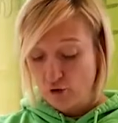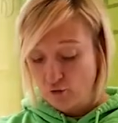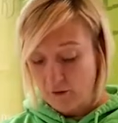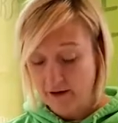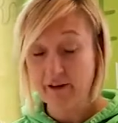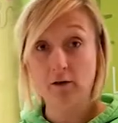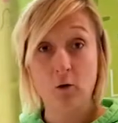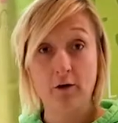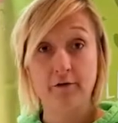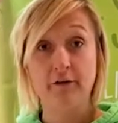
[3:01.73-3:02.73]
right down to
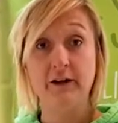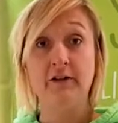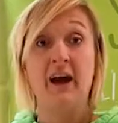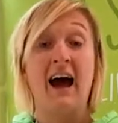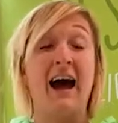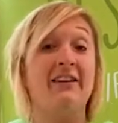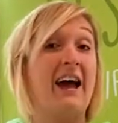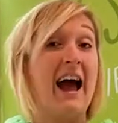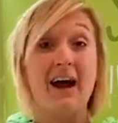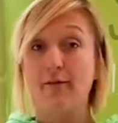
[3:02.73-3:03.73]
our feet, and
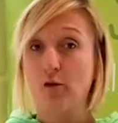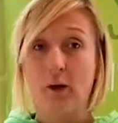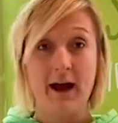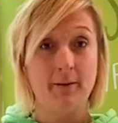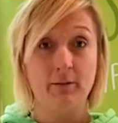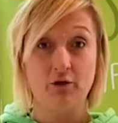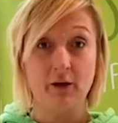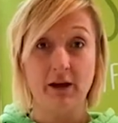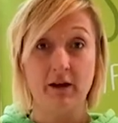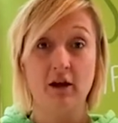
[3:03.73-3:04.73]
everywhere in
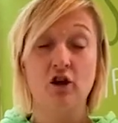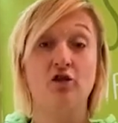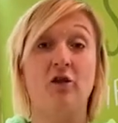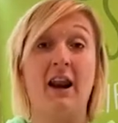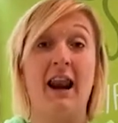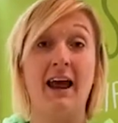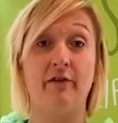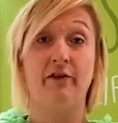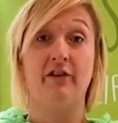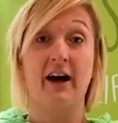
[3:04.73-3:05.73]
between. So the
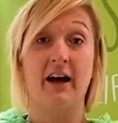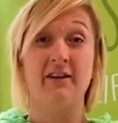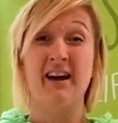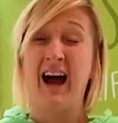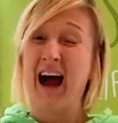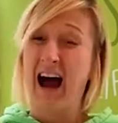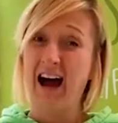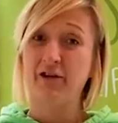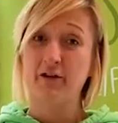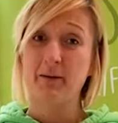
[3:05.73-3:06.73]
left side
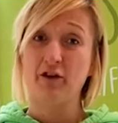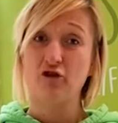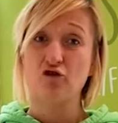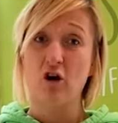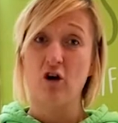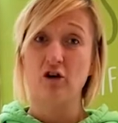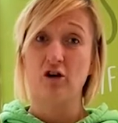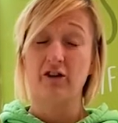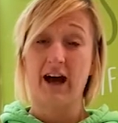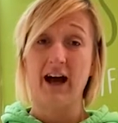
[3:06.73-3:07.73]
has to be strong
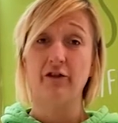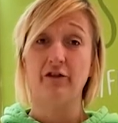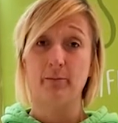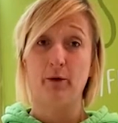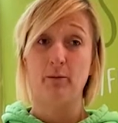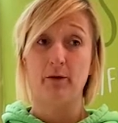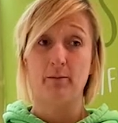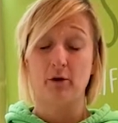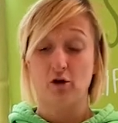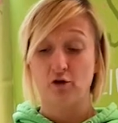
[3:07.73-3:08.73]
because it has to pump the
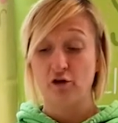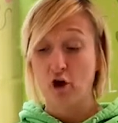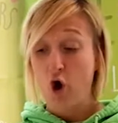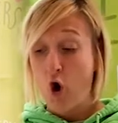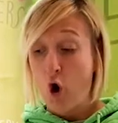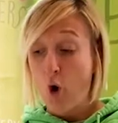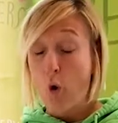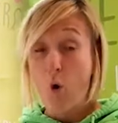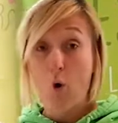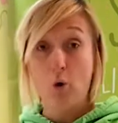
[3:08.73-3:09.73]
blood
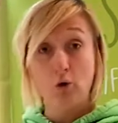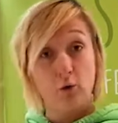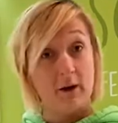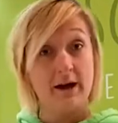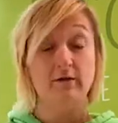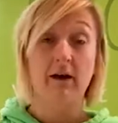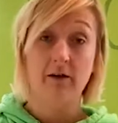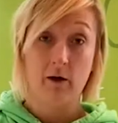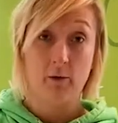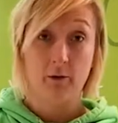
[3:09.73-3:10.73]
all the way around
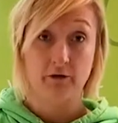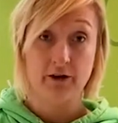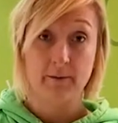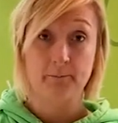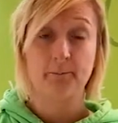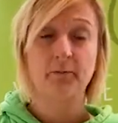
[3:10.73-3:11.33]
our body.